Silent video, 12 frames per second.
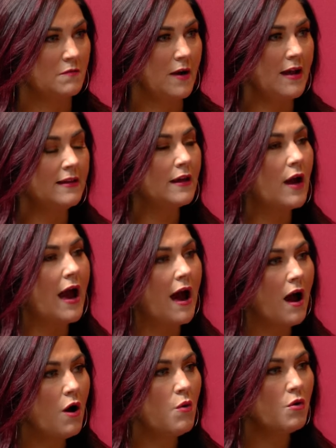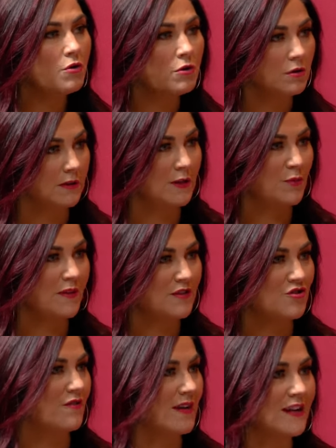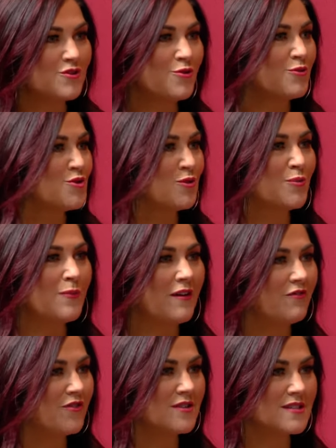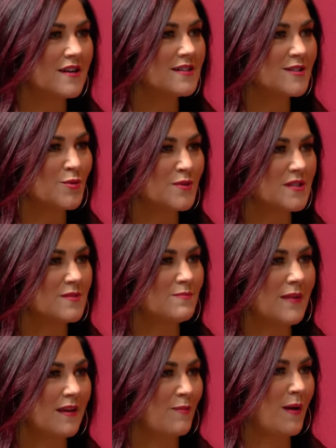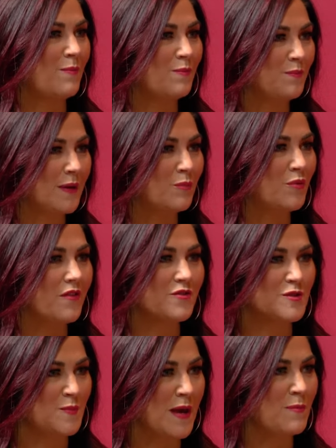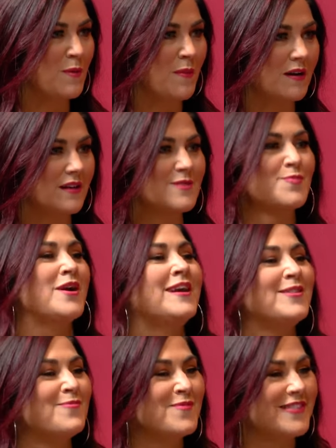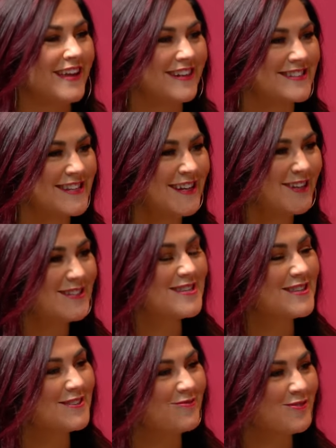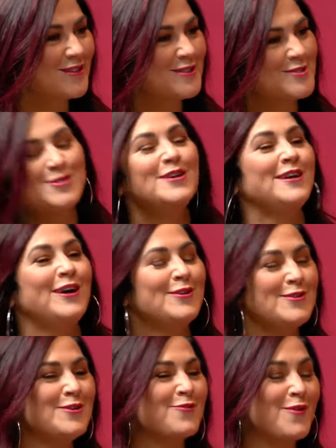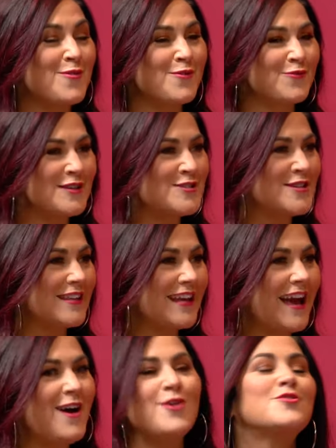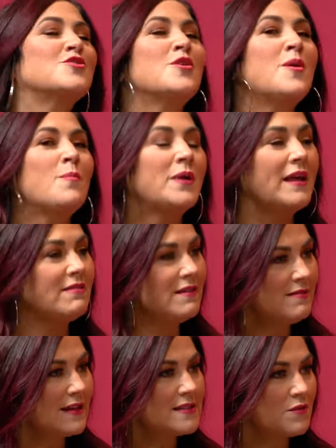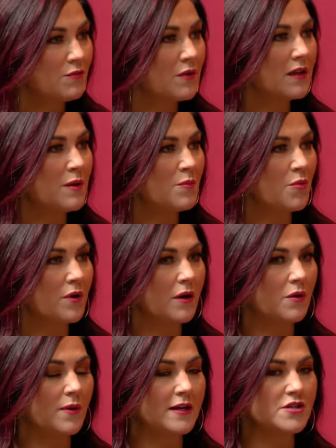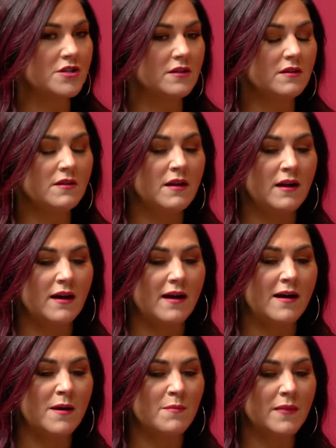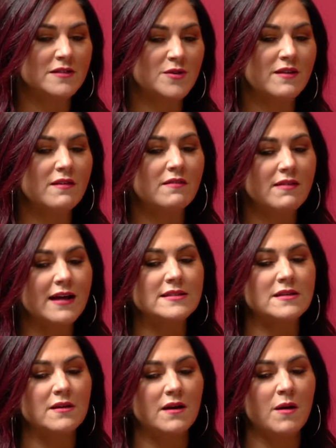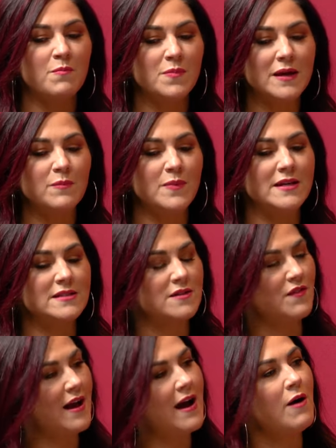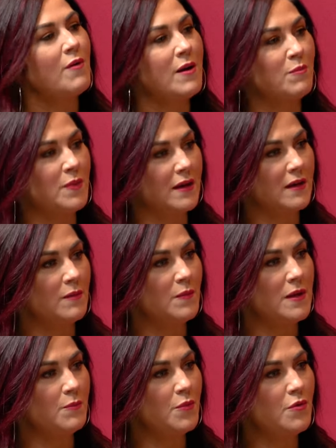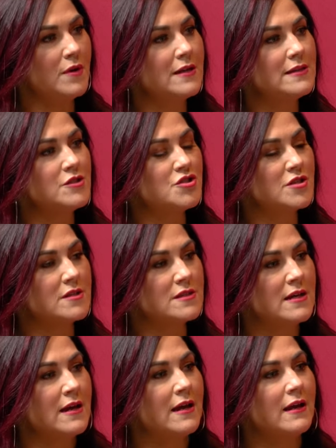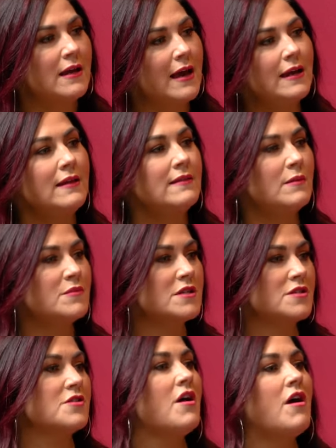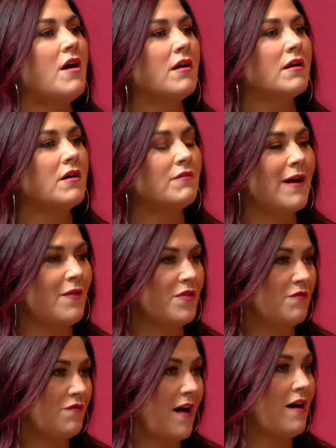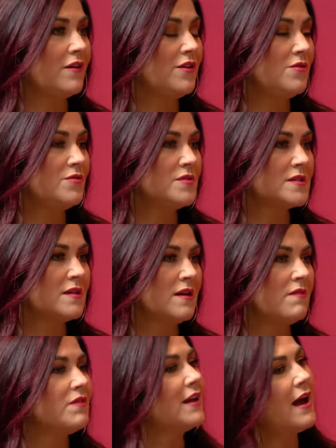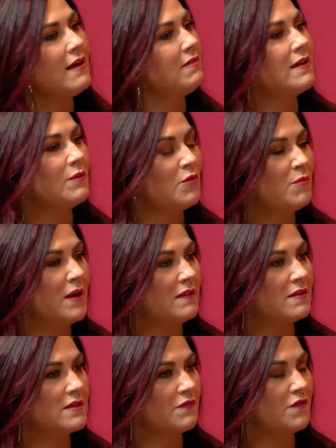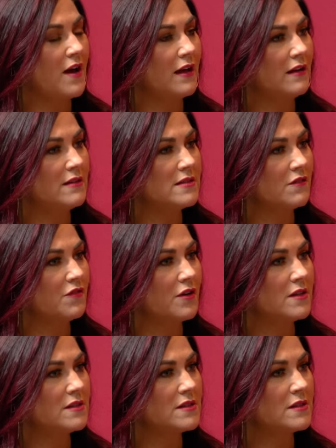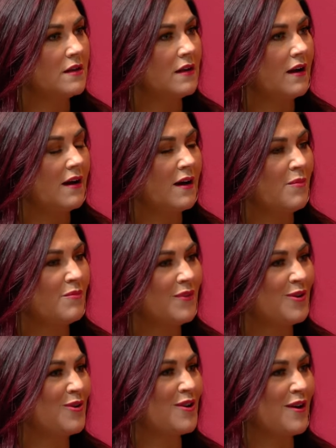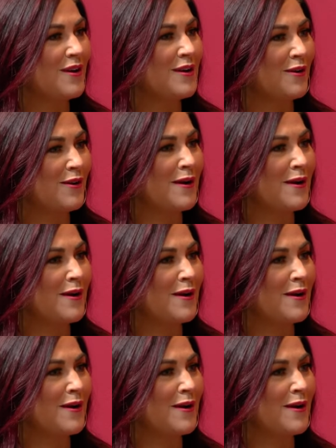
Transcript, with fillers: Right? Like, how early were they driven? I told you my first hustle was making my big brothers pay me money to bring them things yeah, yeah. to the fridge, uh, you know, from the fridge to the couch. But I think that's a really important question. Um, so I think that's a, a big piece of how I'm picking people is just getting them to talk around the values that I think will make the defining difference, um, you know, in our in our